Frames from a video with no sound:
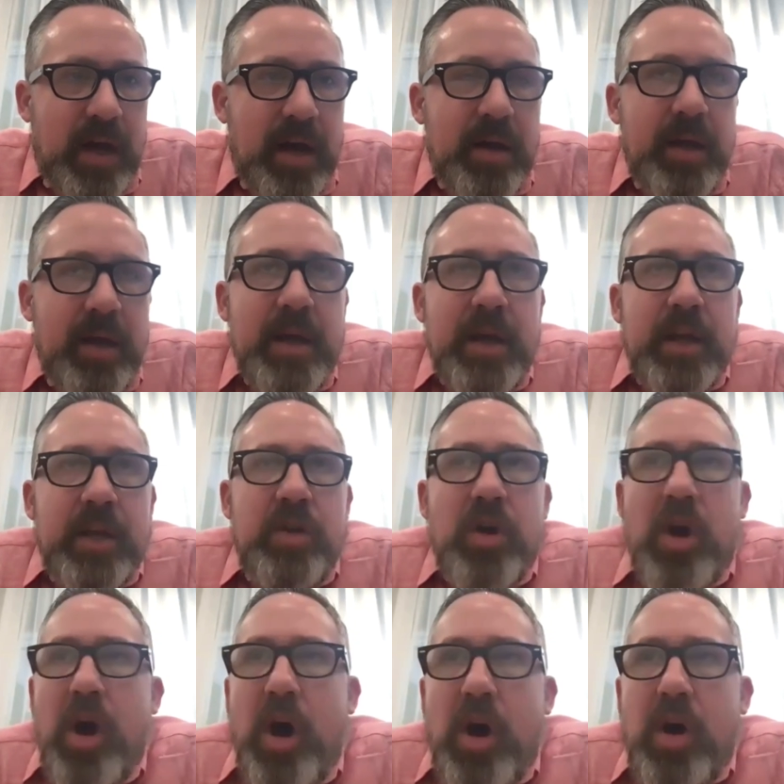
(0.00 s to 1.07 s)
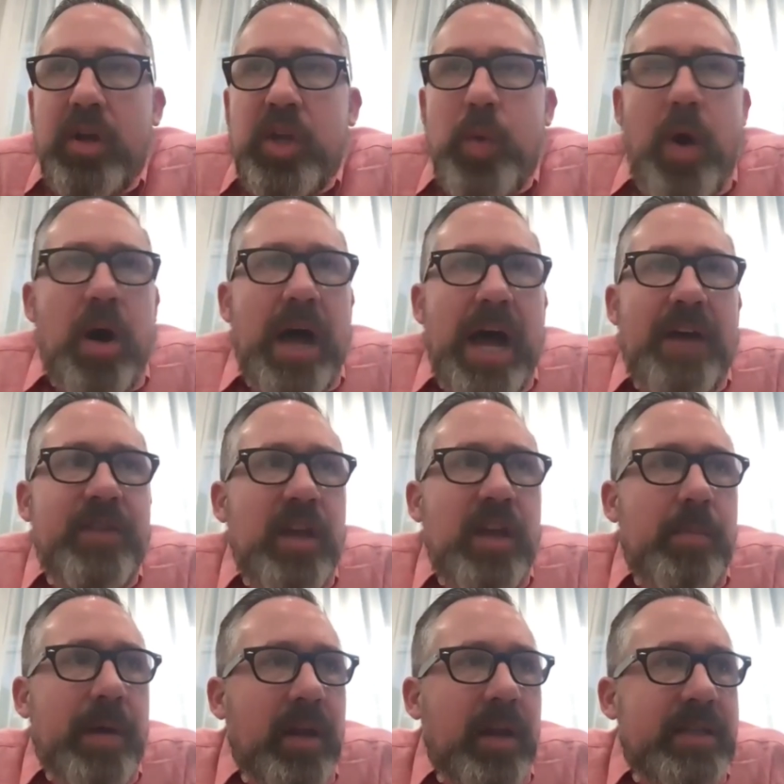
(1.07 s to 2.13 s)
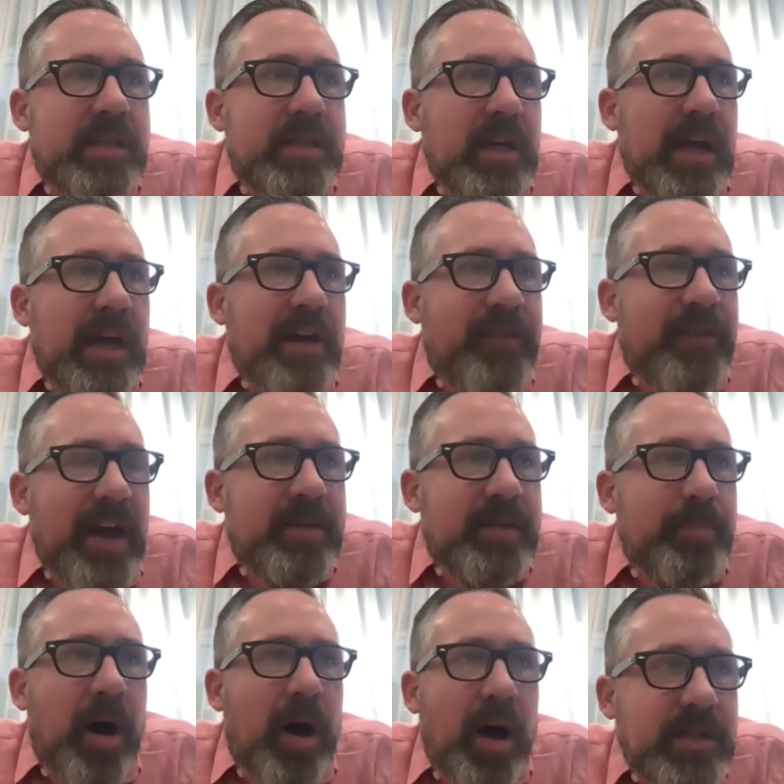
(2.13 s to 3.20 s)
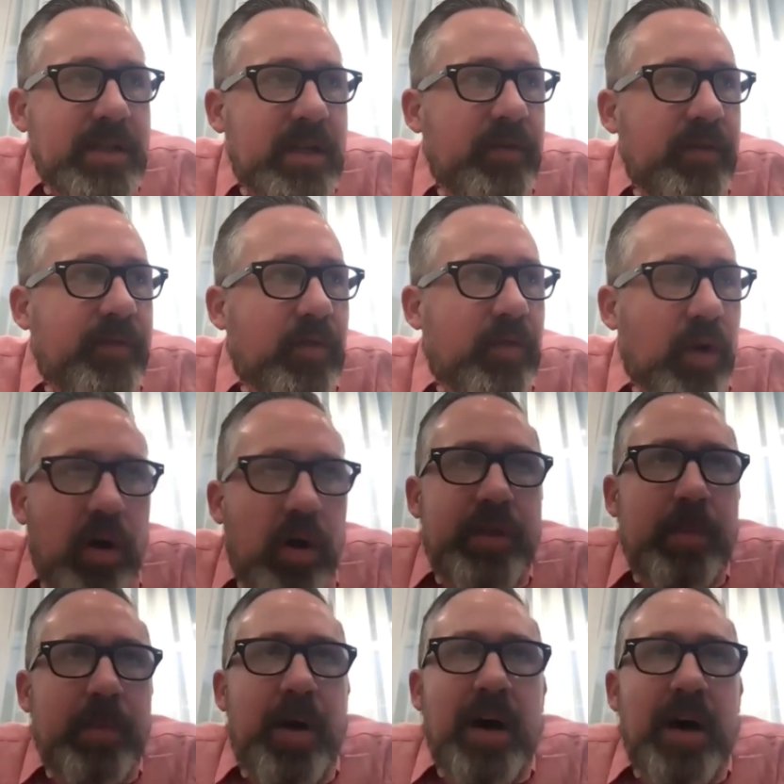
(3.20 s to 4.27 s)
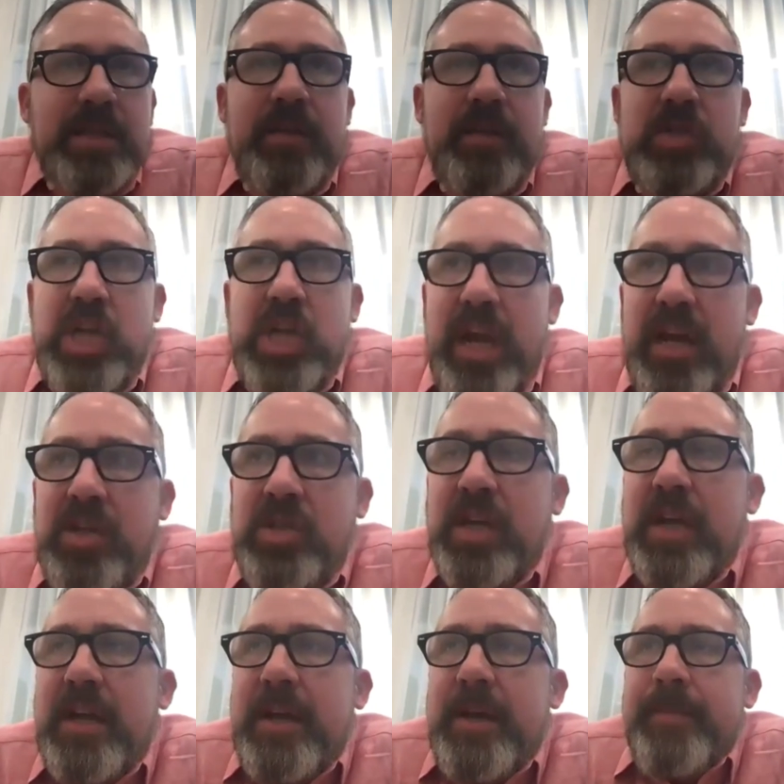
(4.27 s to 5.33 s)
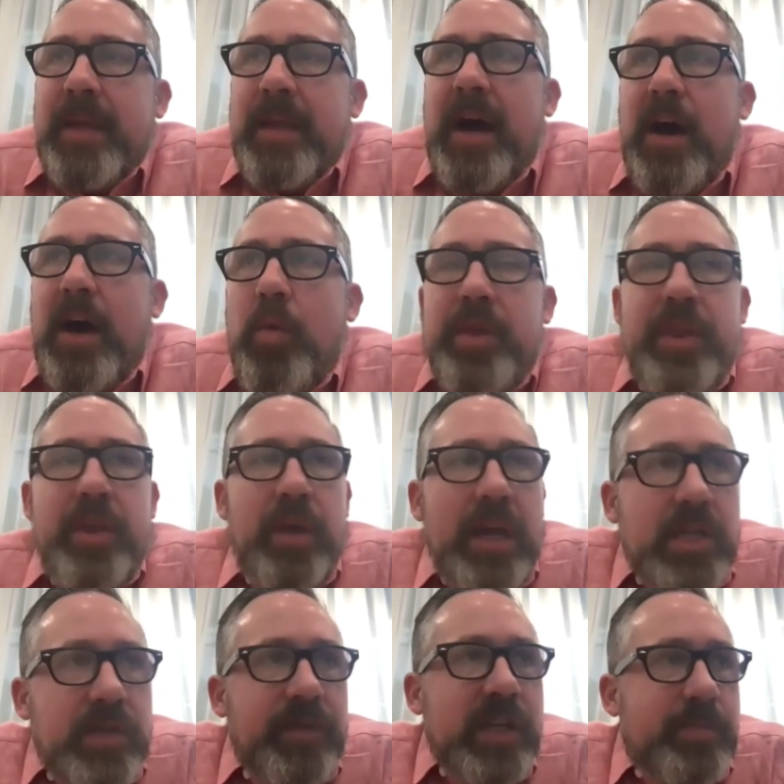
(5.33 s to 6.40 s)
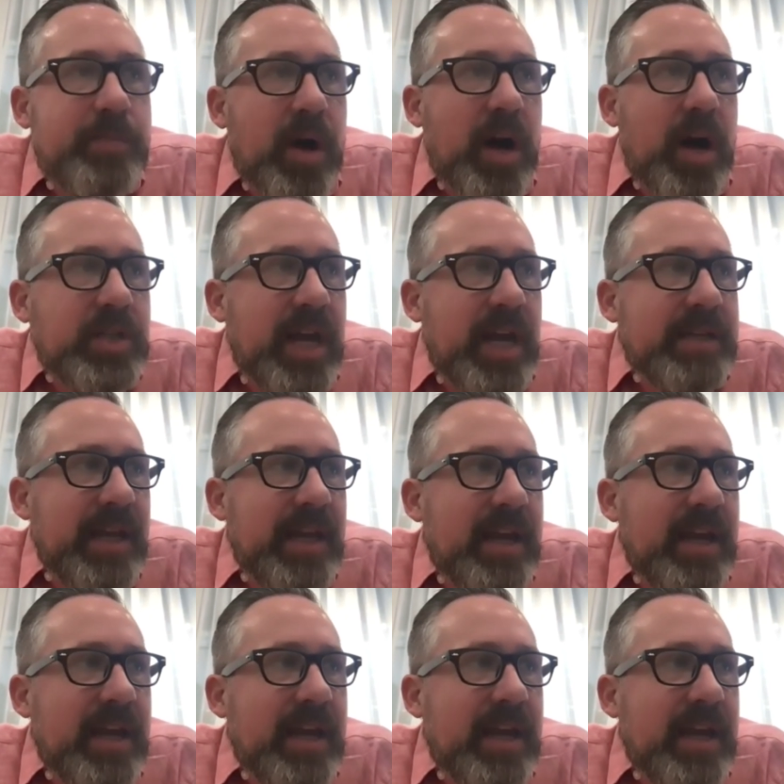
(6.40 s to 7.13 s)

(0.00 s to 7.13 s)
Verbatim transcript: Uh, you're all you all have the ability to affect positive growth and positive change uh, with each of these projects.